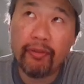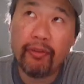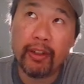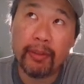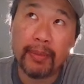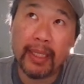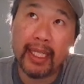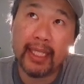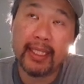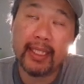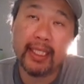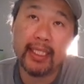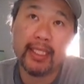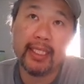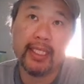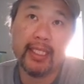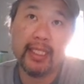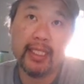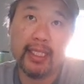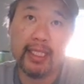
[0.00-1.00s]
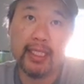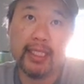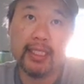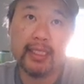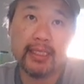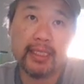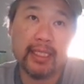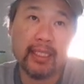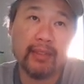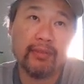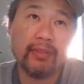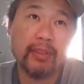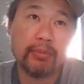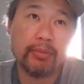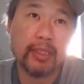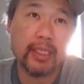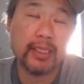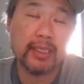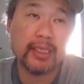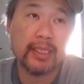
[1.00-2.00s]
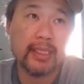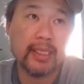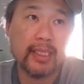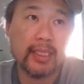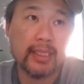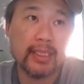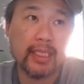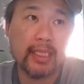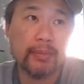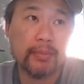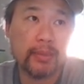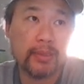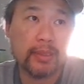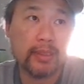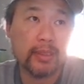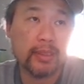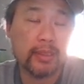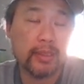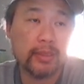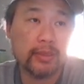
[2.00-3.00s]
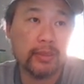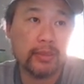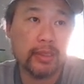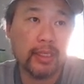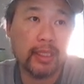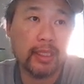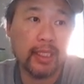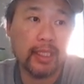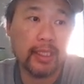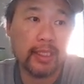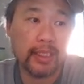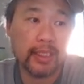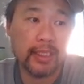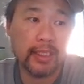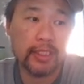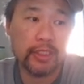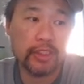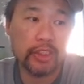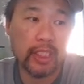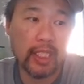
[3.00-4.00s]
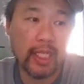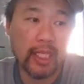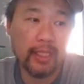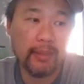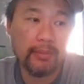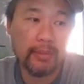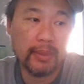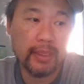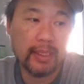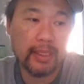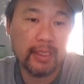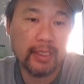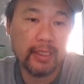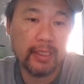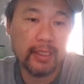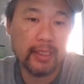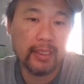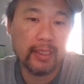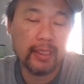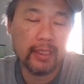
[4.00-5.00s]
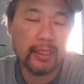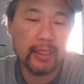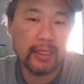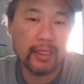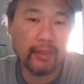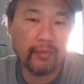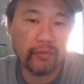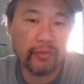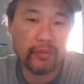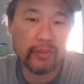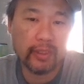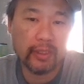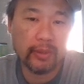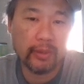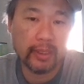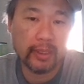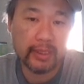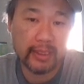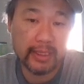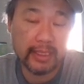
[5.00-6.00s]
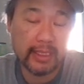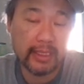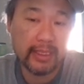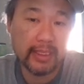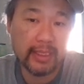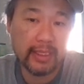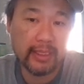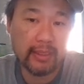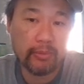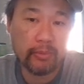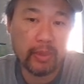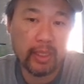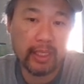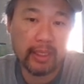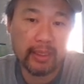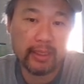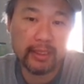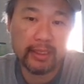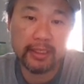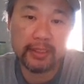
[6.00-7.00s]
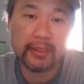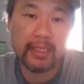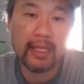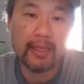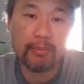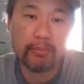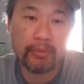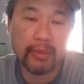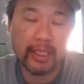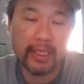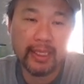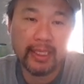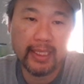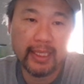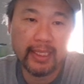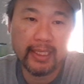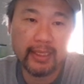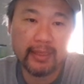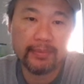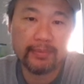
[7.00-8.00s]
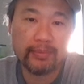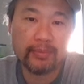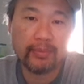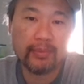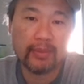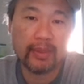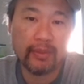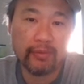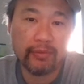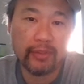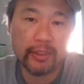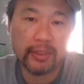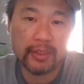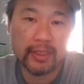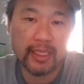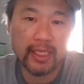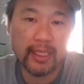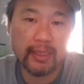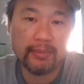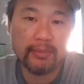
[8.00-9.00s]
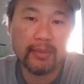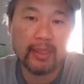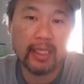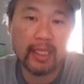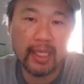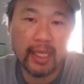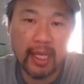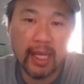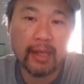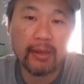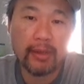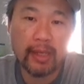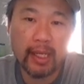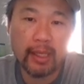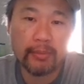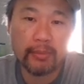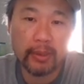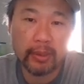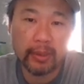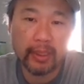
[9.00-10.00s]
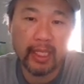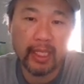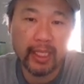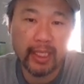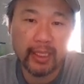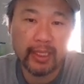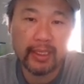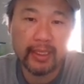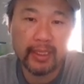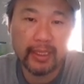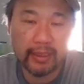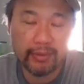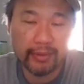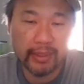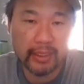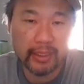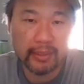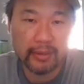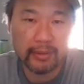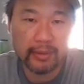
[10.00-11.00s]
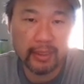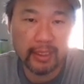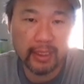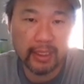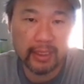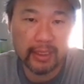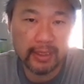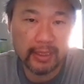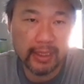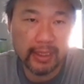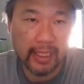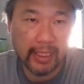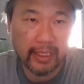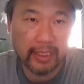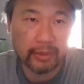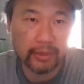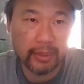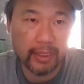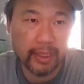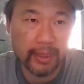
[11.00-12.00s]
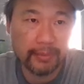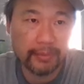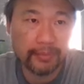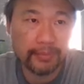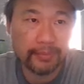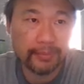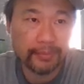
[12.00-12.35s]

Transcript: for my thinking is if the president is able to do a good job, the or decent where you're not breaking it the first time, I'm okay giving you a second try